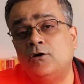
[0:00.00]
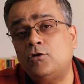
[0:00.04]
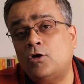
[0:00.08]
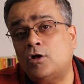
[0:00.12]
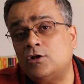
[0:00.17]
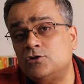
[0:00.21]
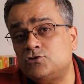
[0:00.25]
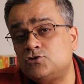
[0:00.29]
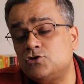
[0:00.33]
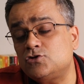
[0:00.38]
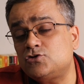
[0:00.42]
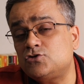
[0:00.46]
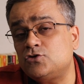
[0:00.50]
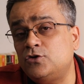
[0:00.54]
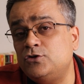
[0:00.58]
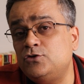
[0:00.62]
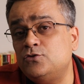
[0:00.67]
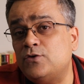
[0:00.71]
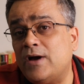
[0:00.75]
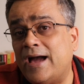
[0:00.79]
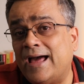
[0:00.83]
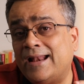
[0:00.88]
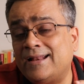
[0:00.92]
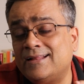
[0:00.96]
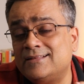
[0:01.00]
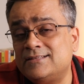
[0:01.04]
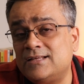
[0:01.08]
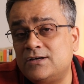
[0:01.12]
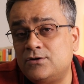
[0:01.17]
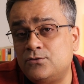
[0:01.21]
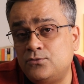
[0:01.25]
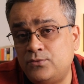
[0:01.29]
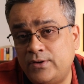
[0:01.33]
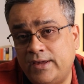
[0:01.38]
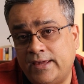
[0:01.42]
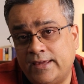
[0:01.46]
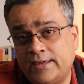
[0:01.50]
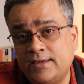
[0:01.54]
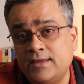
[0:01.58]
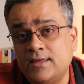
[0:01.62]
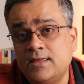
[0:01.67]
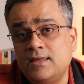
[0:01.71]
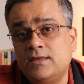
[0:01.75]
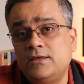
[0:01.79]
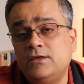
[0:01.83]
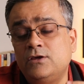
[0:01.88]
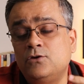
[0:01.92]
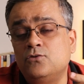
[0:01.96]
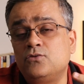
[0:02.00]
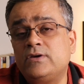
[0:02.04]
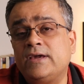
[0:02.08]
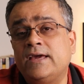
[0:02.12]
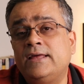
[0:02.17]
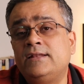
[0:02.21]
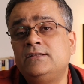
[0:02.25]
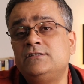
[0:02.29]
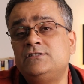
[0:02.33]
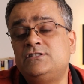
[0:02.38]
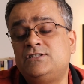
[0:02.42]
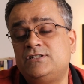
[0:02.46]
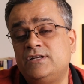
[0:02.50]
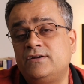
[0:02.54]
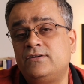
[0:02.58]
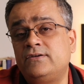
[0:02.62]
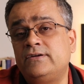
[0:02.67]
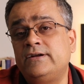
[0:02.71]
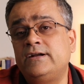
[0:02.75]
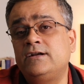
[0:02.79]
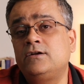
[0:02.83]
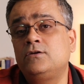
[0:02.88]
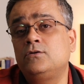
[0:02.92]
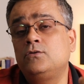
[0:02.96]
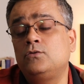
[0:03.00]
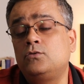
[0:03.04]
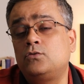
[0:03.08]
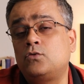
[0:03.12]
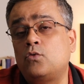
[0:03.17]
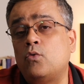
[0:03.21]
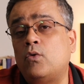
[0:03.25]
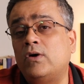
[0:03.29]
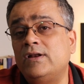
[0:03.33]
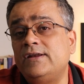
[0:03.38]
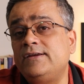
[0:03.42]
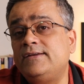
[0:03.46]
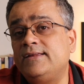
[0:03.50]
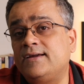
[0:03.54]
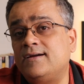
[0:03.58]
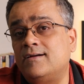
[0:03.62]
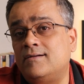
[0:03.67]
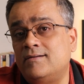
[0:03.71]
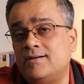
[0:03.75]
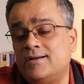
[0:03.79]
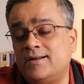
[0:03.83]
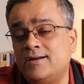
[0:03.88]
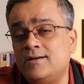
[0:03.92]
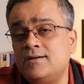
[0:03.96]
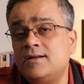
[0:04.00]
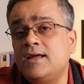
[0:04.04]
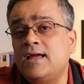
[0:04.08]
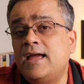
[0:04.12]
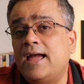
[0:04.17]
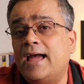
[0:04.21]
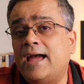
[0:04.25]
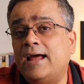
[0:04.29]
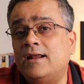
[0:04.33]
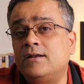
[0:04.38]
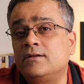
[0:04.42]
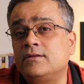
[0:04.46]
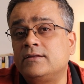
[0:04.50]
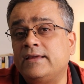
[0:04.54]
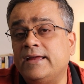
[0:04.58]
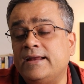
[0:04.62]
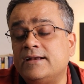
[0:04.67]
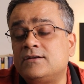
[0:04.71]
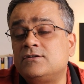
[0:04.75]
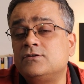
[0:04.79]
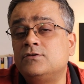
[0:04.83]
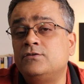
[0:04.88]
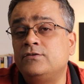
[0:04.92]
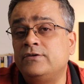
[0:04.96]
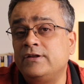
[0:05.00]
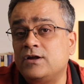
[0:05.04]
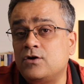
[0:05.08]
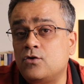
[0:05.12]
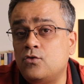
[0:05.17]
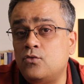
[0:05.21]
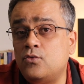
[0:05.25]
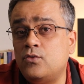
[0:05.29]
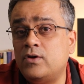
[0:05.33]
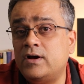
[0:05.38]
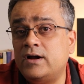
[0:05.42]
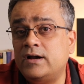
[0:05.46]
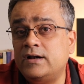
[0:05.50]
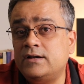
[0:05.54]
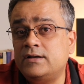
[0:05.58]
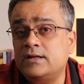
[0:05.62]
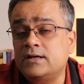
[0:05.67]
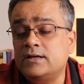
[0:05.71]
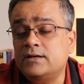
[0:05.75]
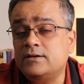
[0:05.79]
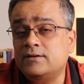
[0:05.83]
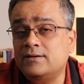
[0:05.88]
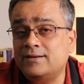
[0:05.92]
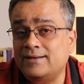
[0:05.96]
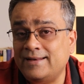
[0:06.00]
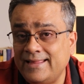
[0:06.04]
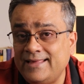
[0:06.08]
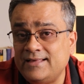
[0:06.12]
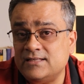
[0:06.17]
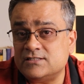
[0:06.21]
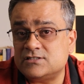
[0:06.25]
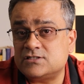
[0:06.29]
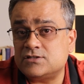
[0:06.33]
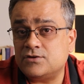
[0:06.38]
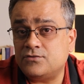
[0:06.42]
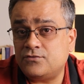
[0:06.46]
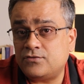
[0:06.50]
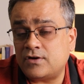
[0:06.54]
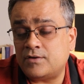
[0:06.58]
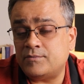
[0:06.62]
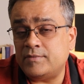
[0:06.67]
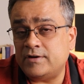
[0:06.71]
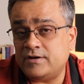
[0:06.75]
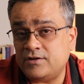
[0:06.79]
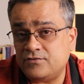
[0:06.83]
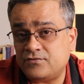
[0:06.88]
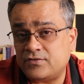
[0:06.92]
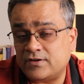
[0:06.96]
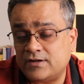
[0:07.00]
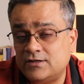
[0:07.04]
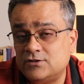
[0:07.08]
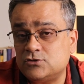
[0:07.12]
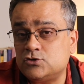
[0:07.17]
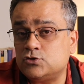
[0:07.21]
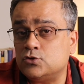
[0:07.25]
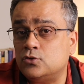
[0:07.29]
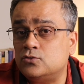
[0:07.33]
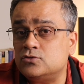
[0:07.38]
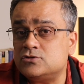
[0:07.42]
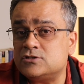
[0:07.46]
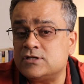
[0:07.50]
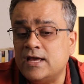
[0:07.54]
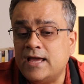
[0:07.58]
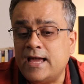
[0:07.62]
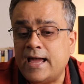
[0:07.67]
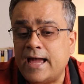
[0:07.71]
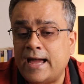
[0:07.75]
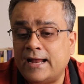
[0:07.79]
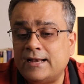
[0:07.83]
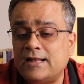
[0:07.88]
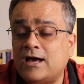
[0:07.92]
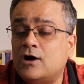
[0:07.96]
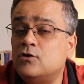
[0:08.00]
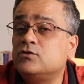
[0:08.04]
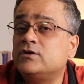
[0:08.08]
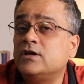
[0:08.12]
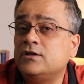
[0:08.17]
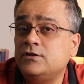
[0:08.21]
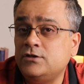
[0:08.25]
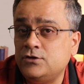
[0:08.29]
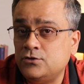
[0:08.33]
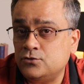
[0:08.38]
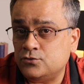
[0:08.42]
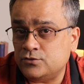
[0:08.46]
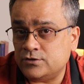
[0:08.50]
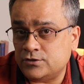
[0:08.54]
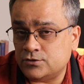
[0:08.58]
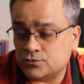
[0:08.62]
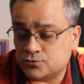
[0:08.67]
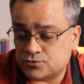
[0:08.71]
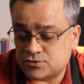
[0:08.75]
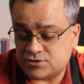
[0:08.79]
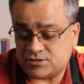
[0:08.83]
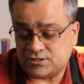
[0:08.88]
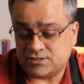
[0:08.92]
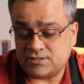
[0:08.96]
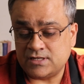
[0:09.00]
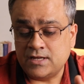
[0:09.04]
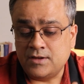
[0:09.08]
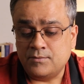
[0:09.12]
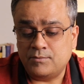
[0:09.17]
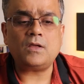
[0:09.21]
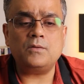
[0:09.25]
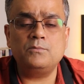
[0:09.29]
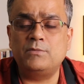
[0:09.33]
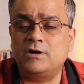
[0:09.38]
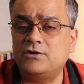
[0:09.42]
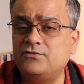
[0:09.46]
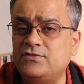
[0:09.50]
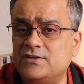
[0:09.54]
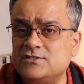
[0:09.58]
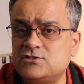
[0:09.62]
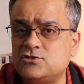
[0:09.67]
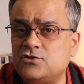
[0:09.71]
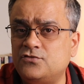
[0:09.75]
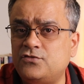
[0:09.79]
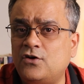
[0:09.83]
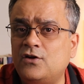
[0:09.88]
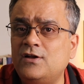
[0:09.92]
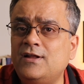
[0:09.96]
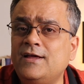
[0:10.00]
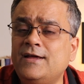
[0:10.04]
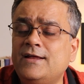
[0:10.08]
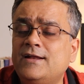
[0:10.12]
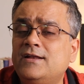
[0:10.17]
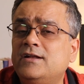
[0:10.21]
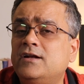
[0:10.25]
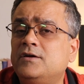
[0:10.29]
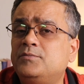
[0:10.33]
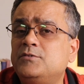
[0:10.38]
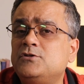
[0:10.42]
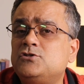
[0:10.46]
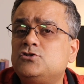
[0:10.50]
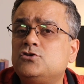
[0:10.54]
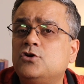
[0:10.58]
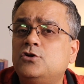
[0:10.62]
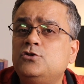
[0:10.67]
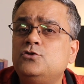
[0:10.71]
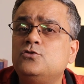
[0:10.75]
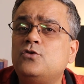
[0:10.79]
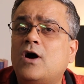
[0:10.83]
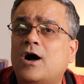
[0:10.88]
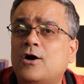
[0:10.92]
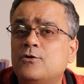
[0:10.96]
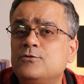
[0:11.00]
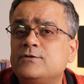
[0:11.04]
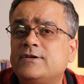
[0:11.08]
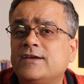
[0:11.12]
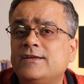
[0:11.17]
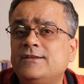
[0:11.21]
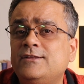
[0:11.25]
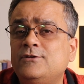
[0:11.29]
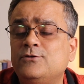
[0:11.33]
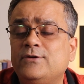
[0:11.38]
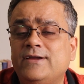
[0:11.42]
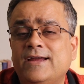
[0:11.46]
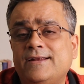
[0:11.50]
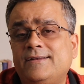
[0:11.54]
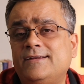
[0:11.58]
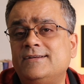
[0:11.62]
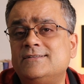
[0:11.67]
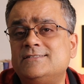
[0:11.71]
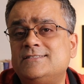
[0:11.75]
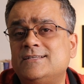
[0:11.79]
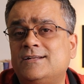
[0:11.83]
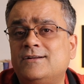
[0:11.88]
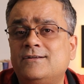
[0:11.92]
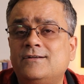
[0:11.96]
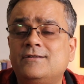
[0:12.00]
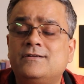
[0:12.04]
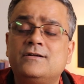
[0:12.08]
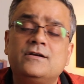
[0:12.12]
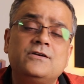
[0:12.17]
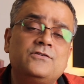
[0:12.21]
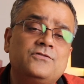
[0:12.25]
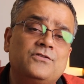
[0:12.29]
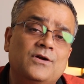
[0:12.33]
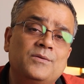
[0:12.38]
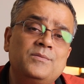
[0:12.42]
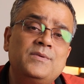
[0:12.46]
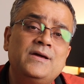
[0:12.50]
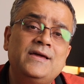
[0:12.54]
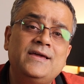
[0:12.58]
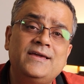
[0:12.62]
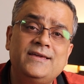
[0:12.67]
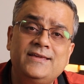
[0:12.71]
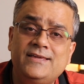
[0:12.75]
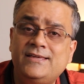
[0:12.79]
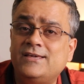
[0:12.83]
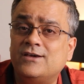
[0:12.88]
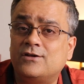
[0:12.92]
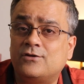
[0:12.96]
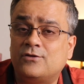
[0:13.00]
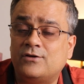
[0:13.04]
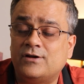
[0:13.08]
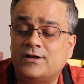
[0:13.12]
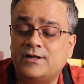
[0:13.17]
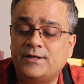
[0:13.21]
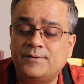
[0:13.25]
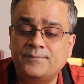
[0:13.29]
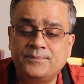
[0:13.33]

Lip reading: will also show you another way you can generate quality content and get required links from a different source and how can you use it. But first of all, let me show you how can you get it generated from here only.